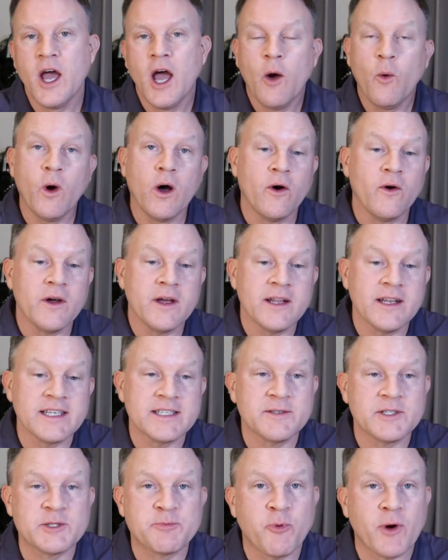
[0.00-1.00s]
well,
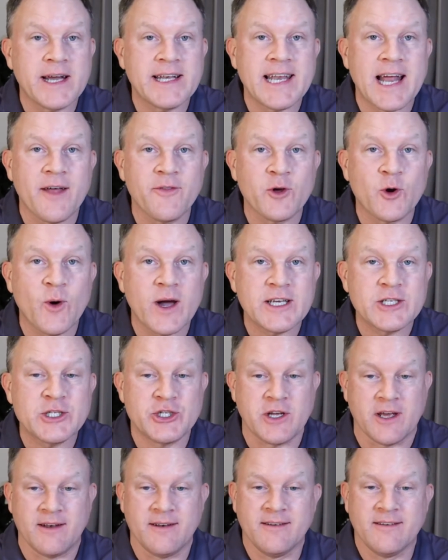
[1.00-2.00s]
let's just break down the
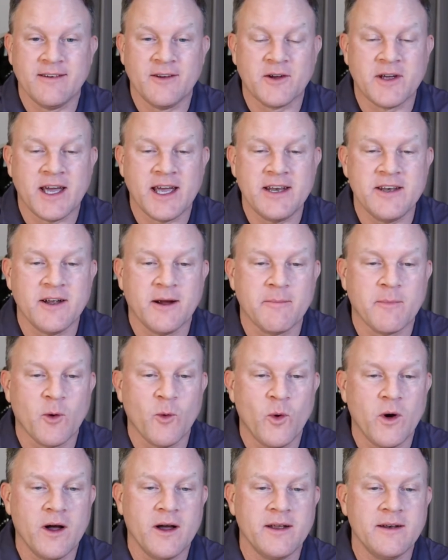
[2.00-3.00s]
question. Okay, number
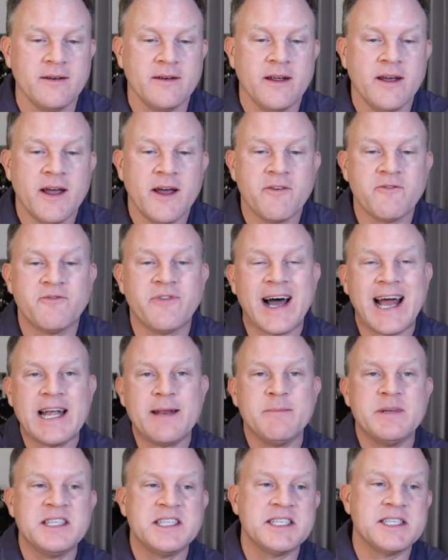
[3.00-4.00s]
one,
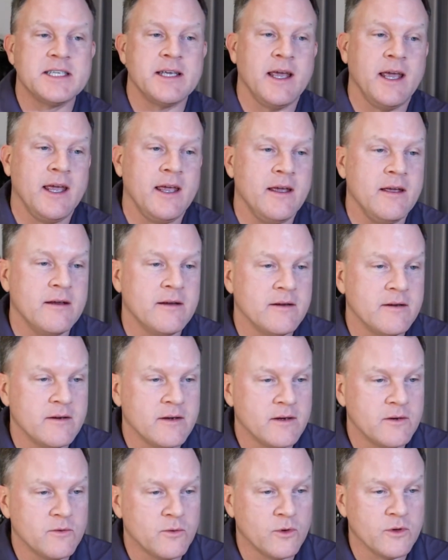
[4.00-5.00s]
vitamin C,
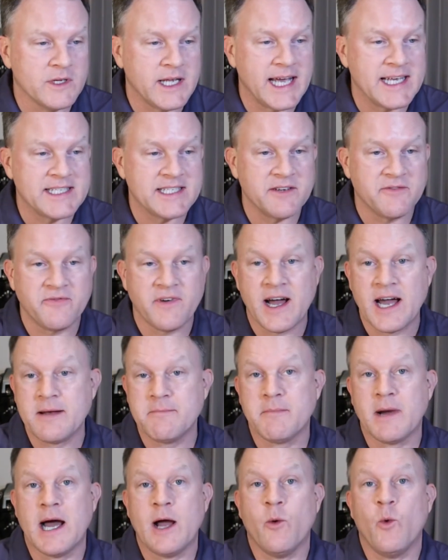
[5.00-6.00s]
well, as
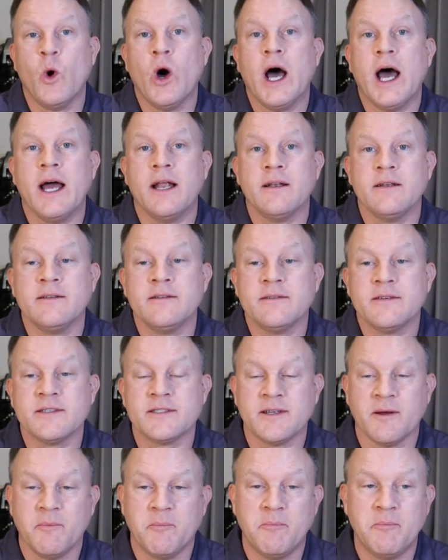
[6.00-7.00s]
defined by what?
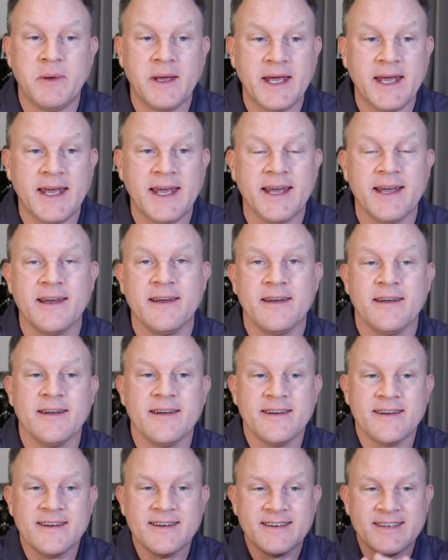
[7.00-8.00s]
There's a big
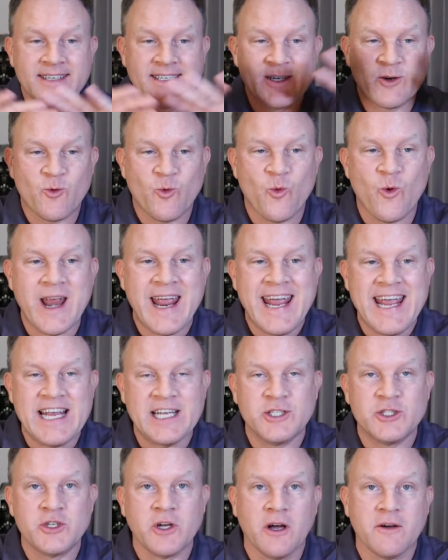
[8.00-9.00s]

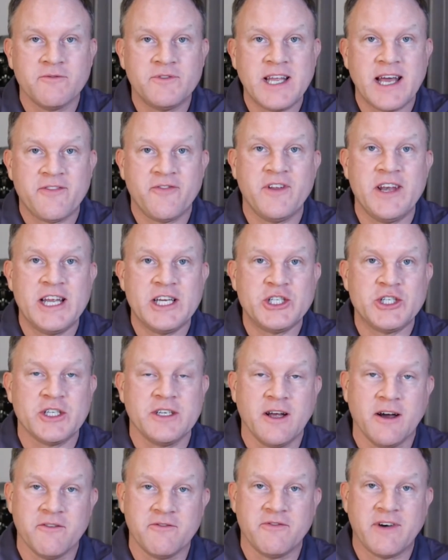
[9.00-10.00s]
range of definition
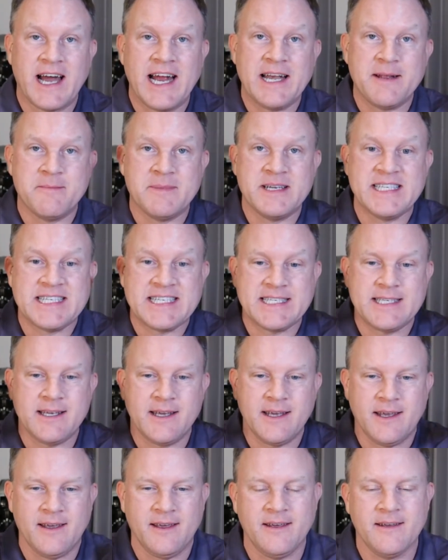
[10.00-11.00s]
of vitamin
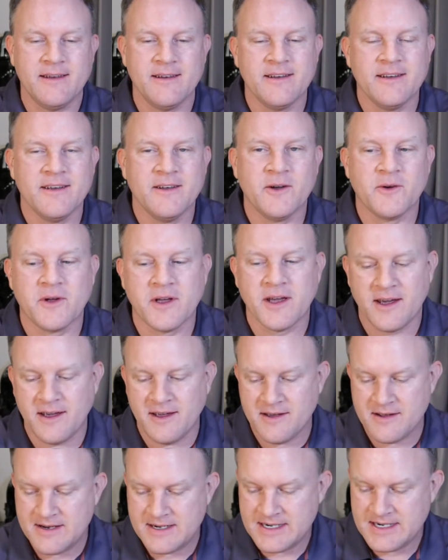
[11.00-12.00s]
C. Okay,